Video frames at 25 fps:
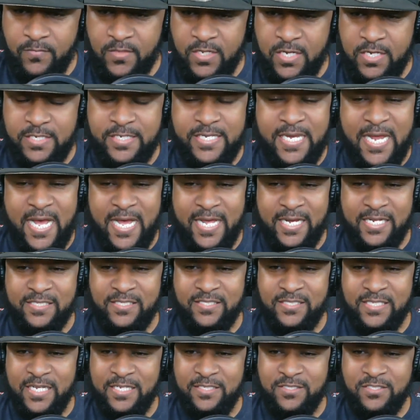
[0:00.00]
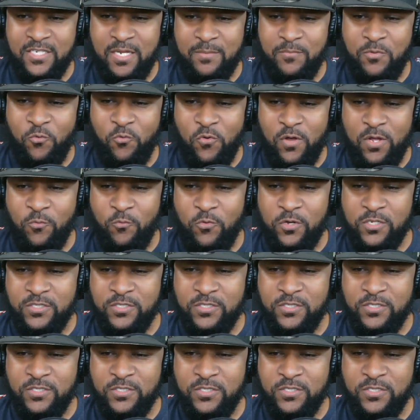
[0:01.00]
Dada Saints, number one, once
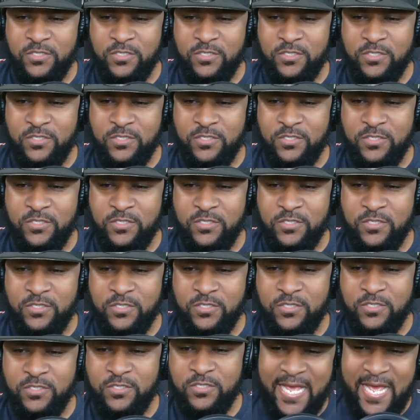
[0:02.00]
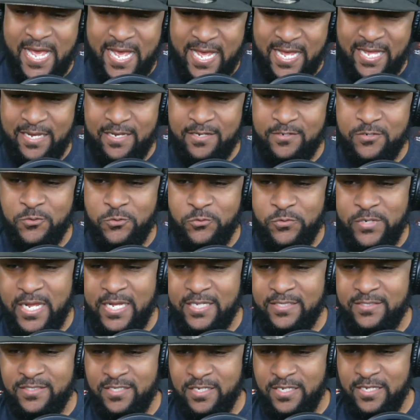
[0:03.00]
again. Dallas Allen, who
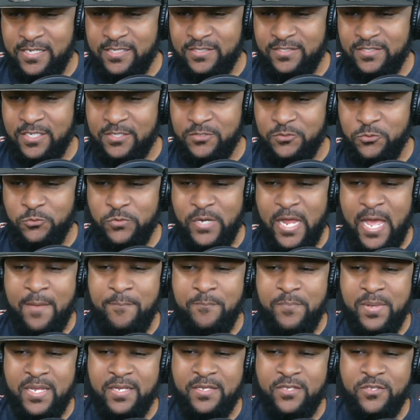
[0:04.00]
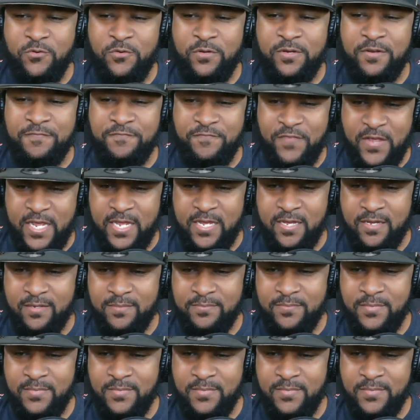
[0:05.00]
that to you, says, who that big Q in the fam?